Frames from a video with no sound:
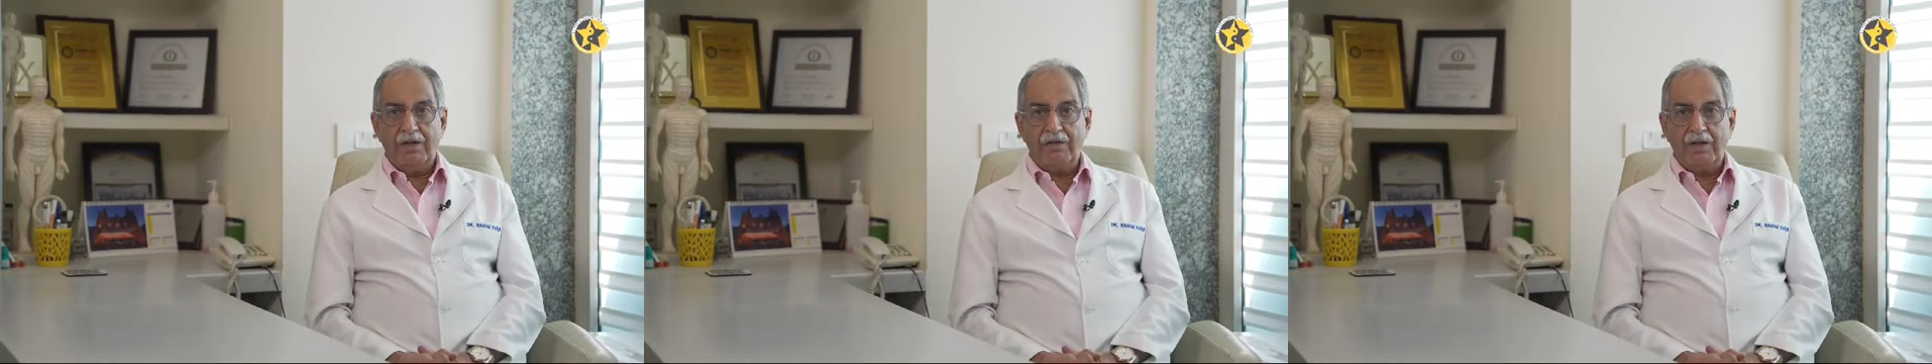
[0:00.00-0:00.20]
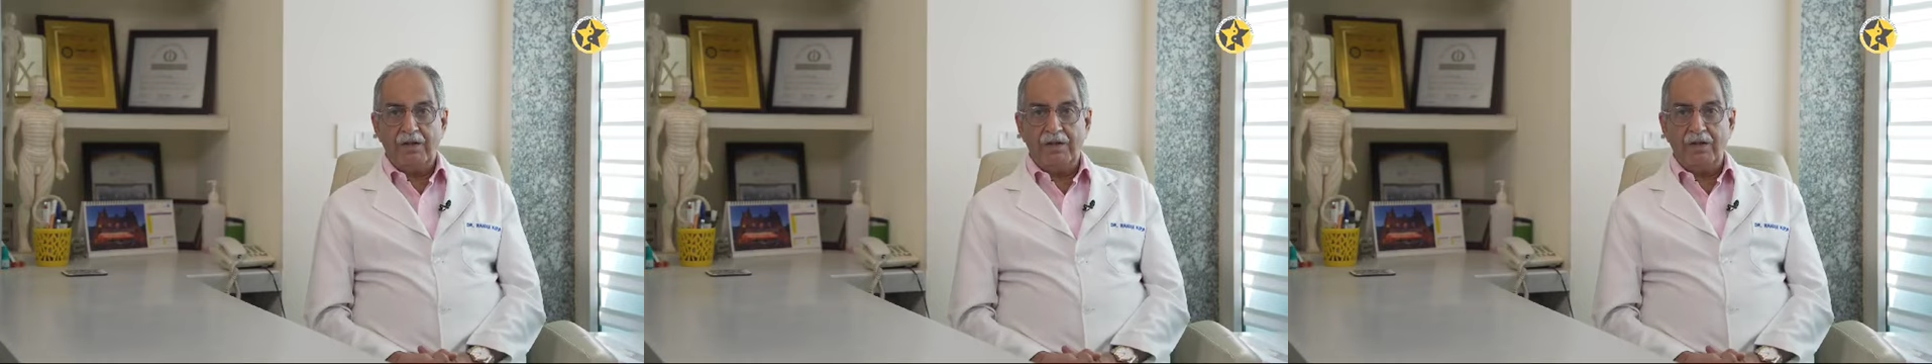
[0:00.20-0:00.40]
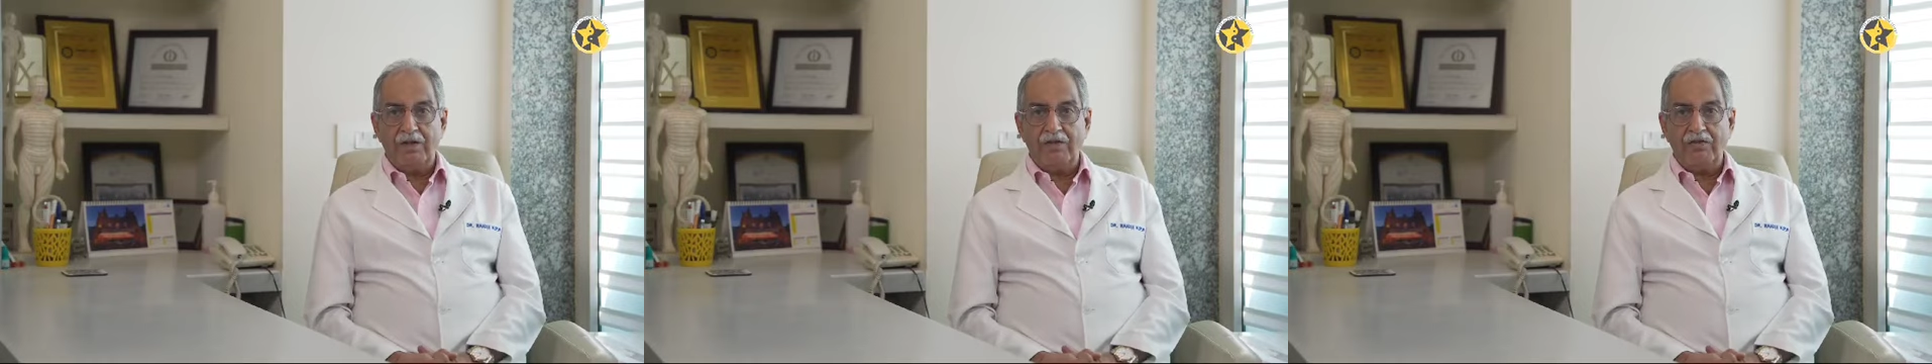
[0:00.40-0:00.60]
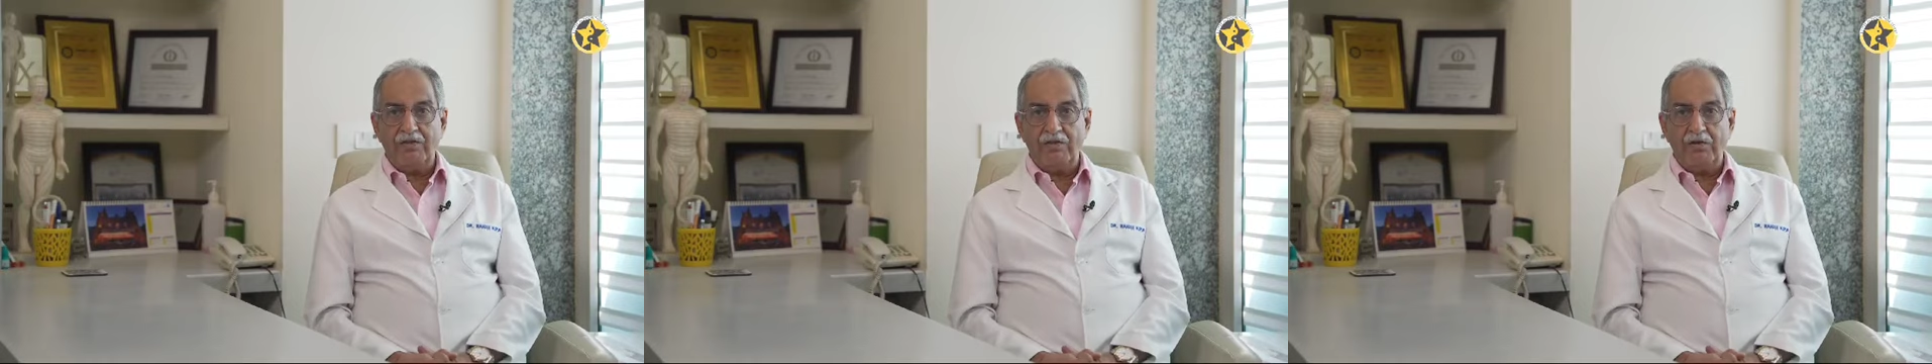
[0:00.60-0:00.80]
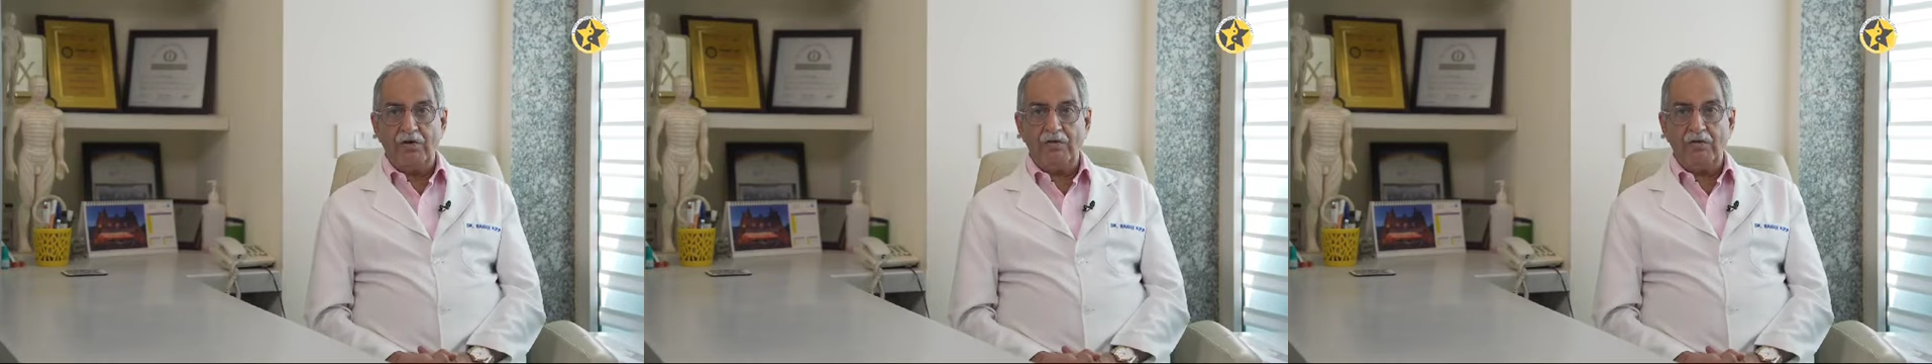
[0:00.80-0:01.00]
The
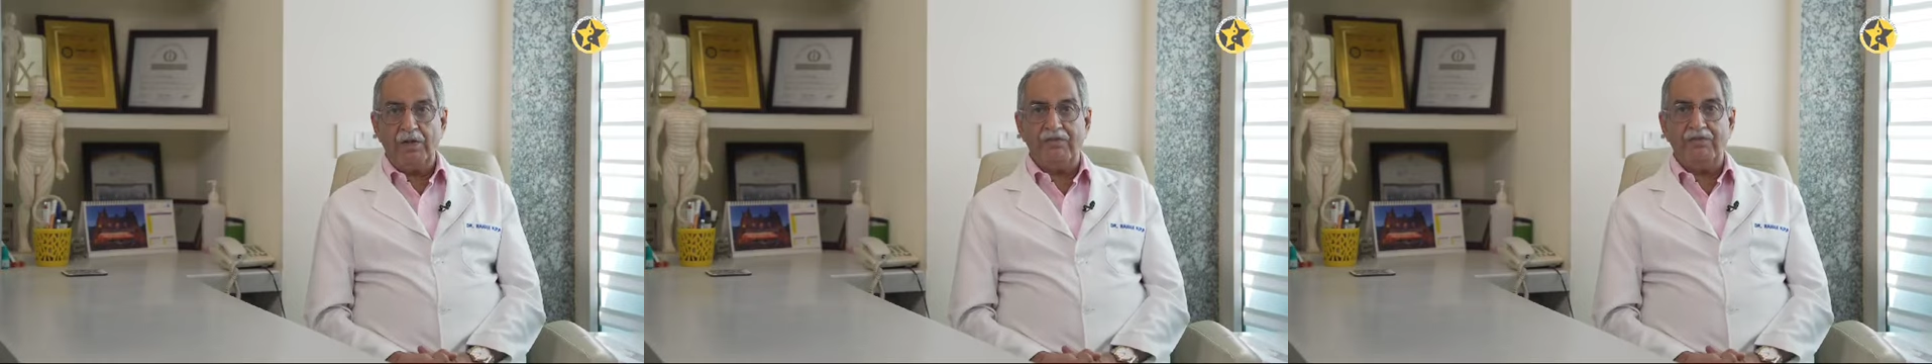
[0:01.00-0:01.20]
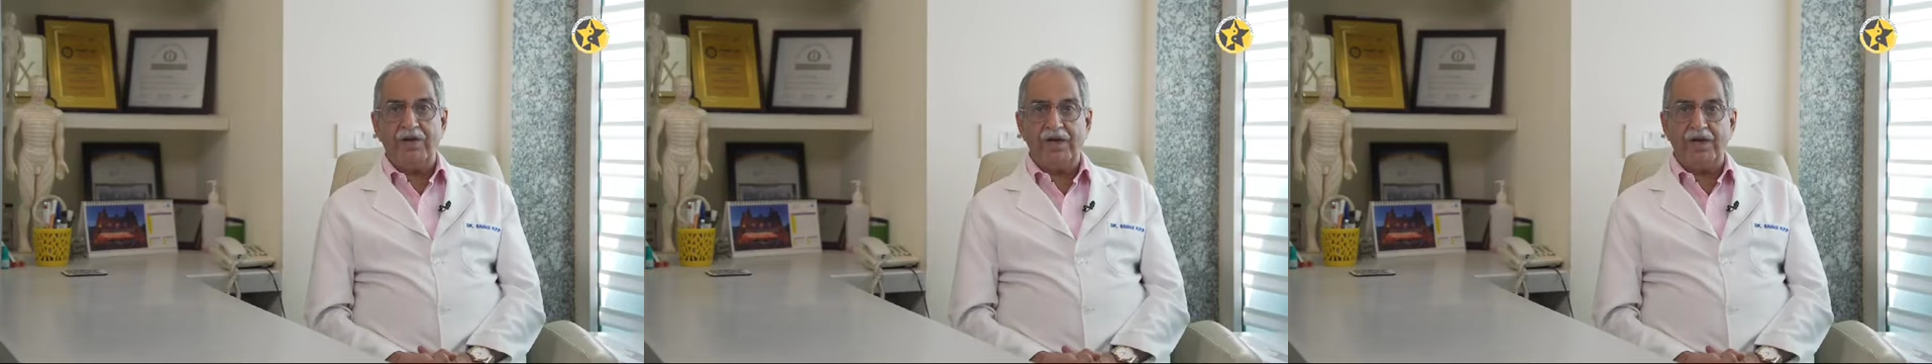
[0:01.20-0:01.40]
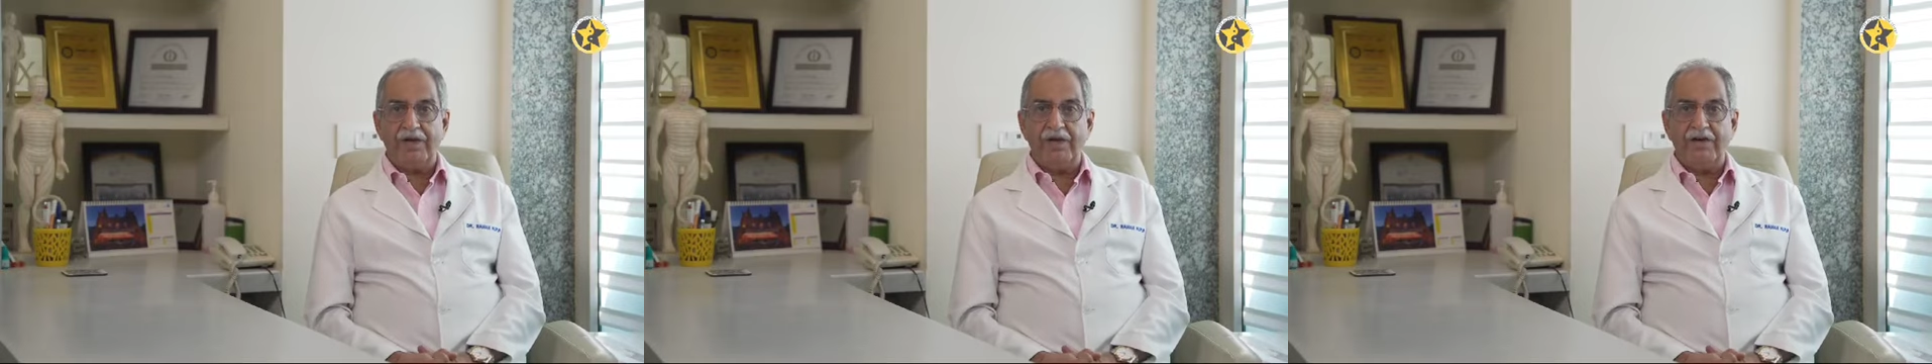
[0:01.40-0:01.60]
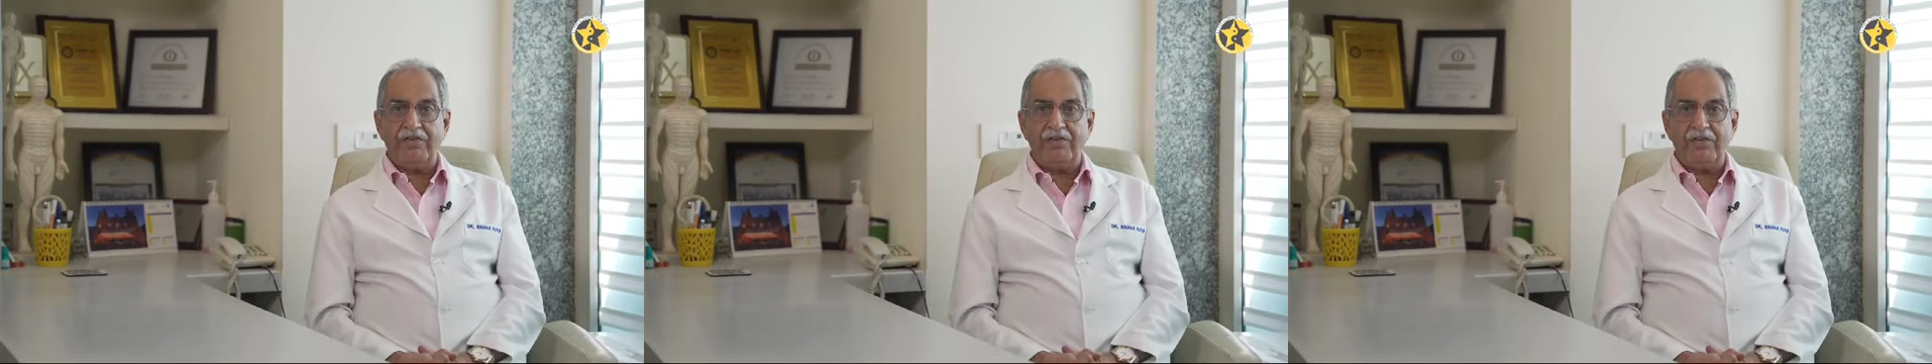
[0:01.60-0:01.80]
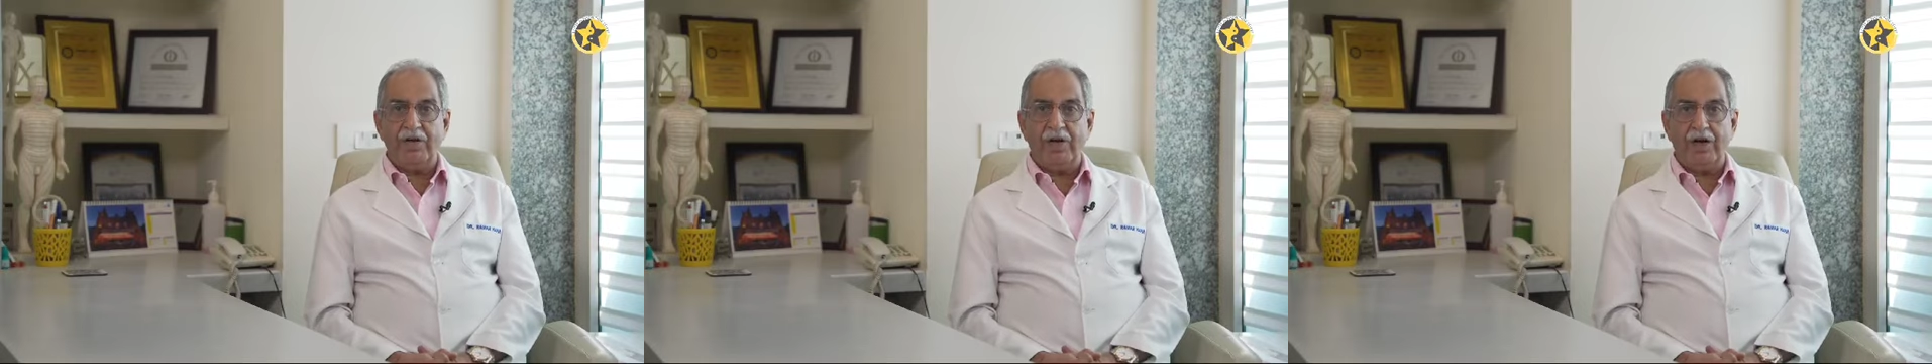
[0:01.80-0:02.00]
recognition not only
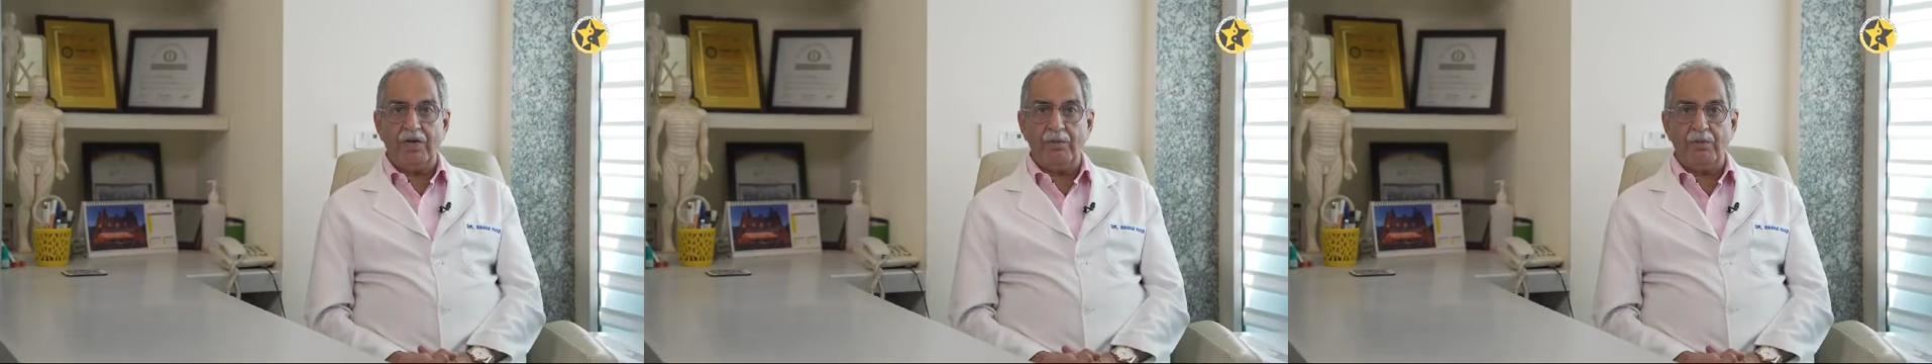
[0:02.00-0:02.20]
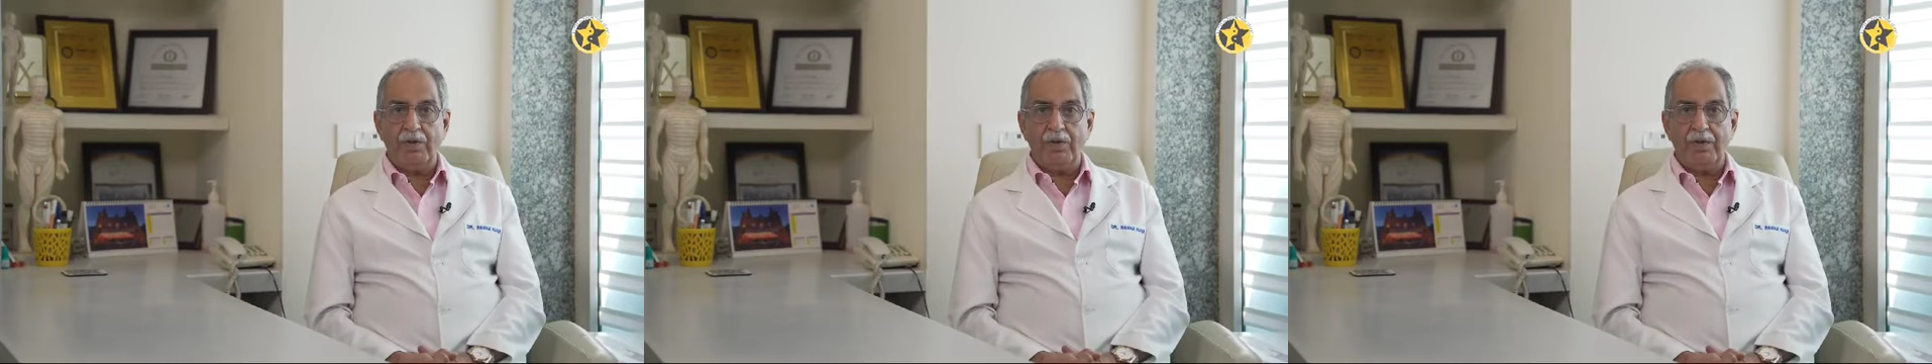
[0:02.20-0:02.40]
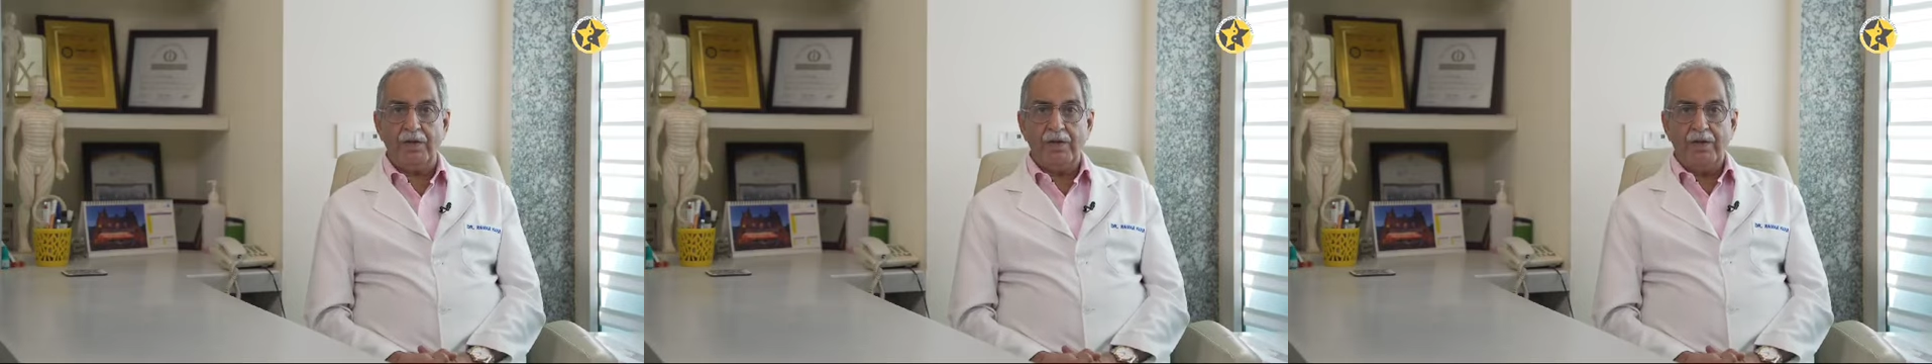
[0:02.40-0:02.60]
validates the hard work